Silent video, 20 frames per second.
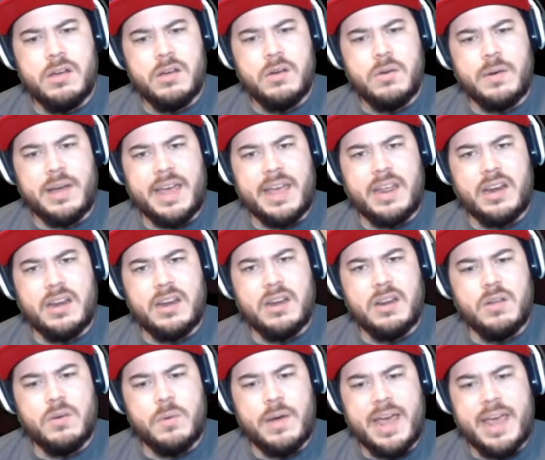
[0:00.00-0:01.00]
Wait,
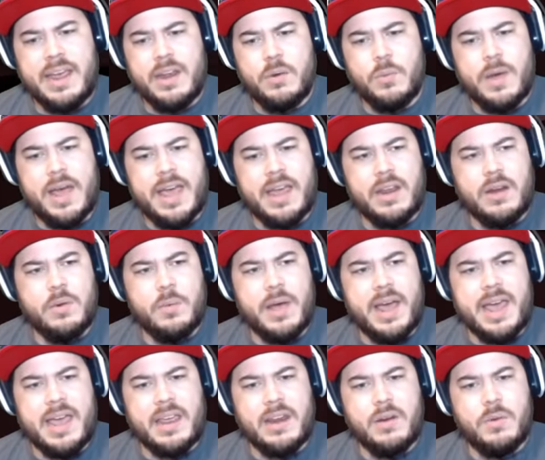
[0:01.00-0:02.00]
wait, wait,
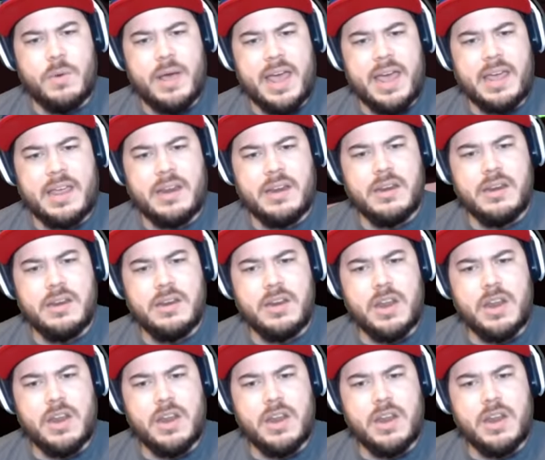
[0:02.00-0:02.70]
wait, wait.